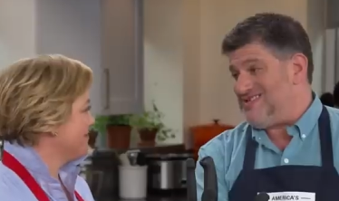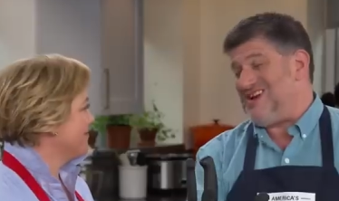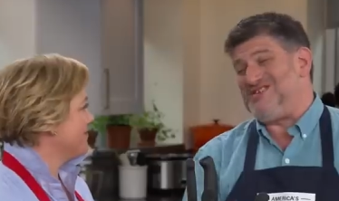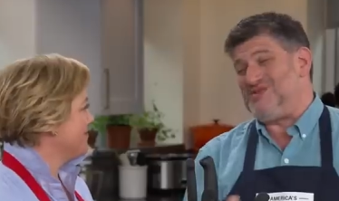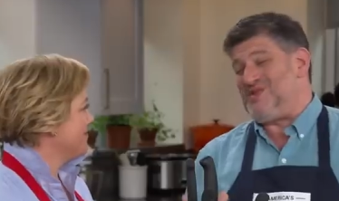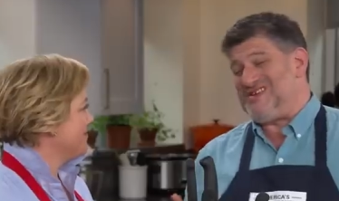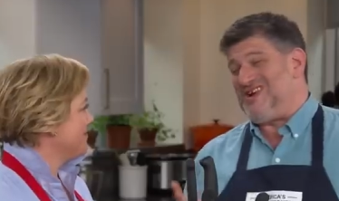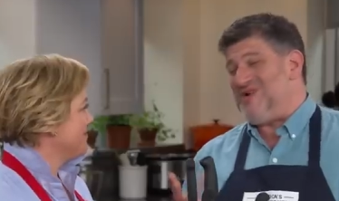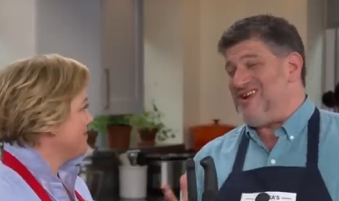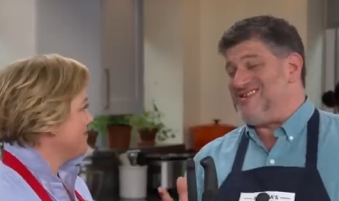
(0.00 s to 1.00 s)
Speaker 1: It also wasn't
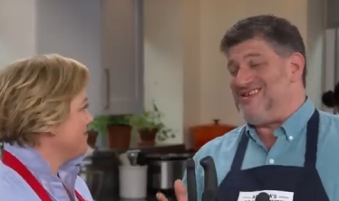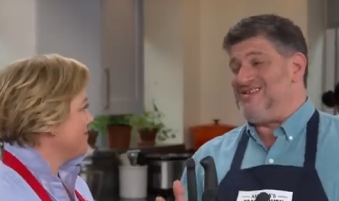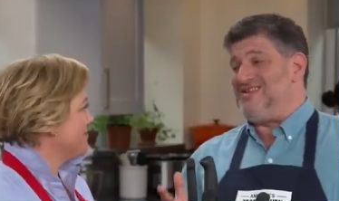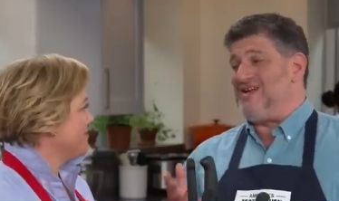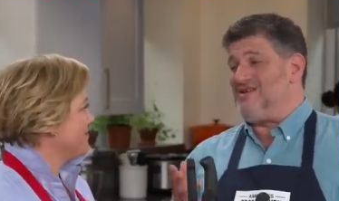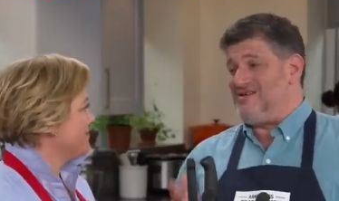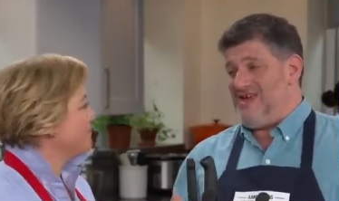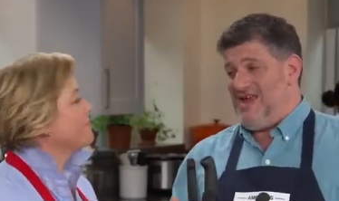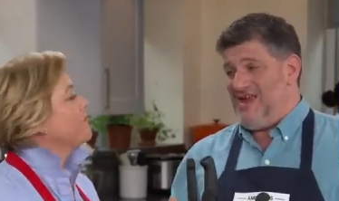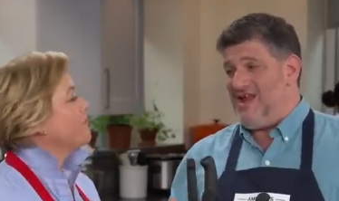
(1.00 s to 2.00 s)
quite as easy to
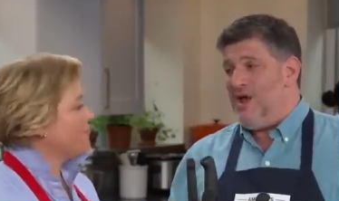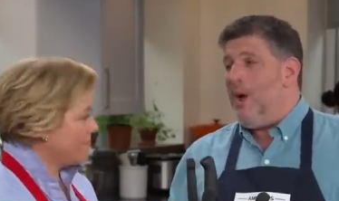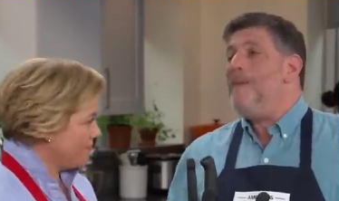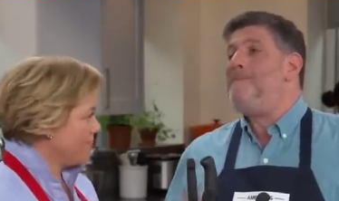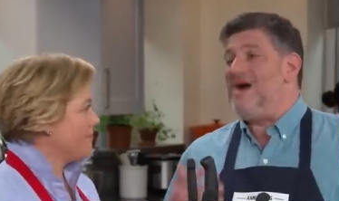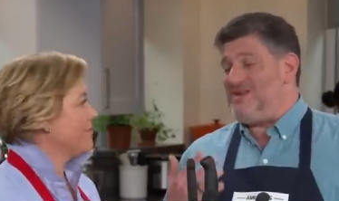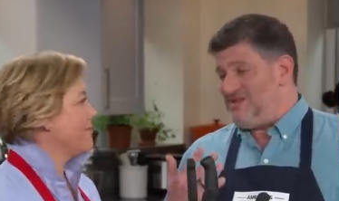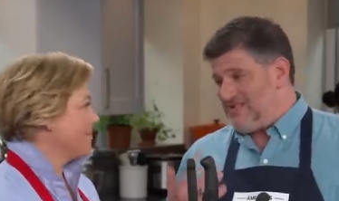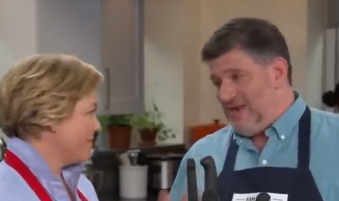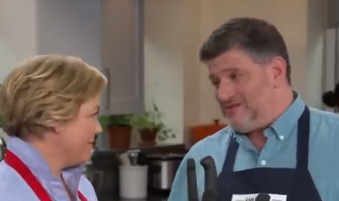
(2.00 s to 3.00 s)
clean but you
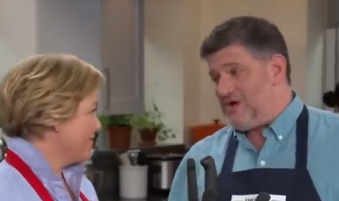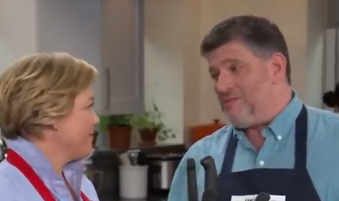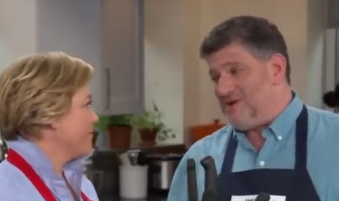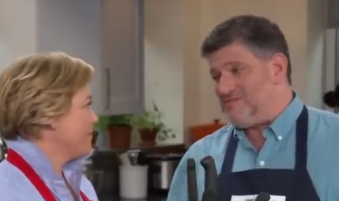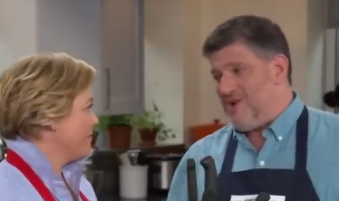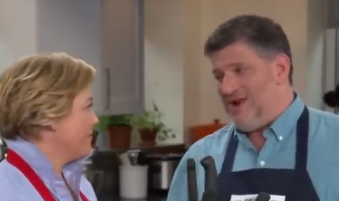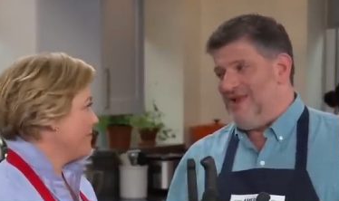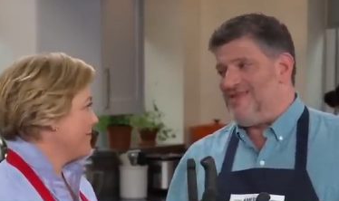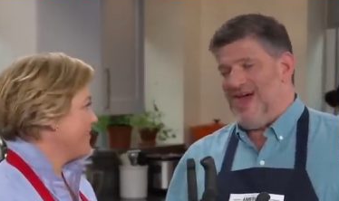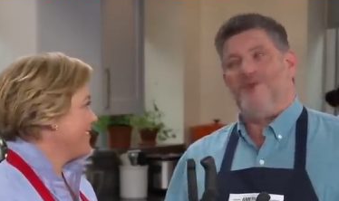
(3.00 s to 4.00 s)
save so much money
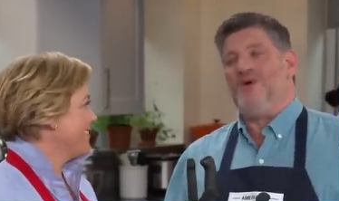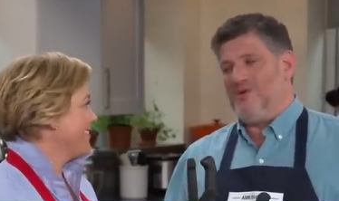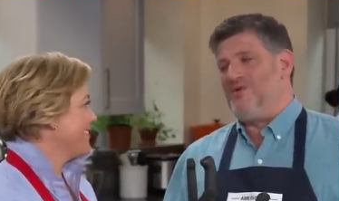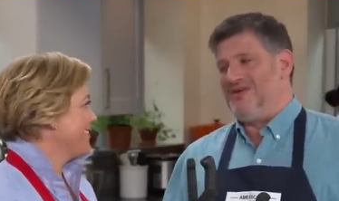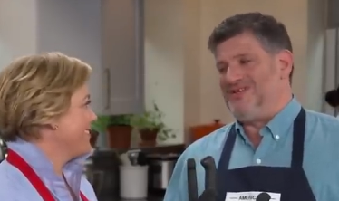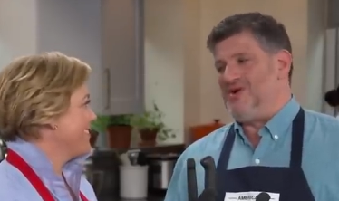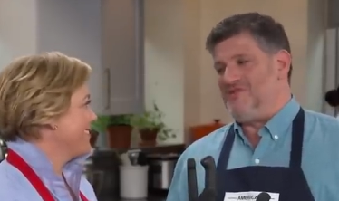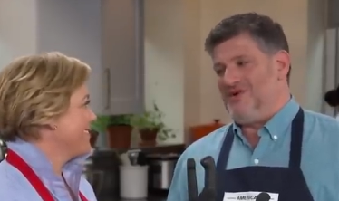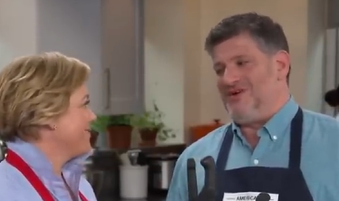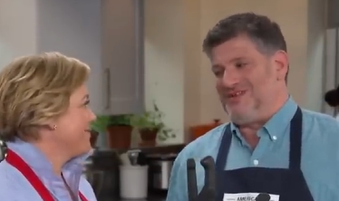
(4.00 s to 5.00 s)
that we were willing to
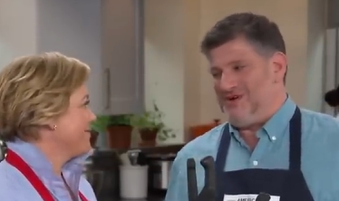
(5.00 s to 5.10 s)
overlook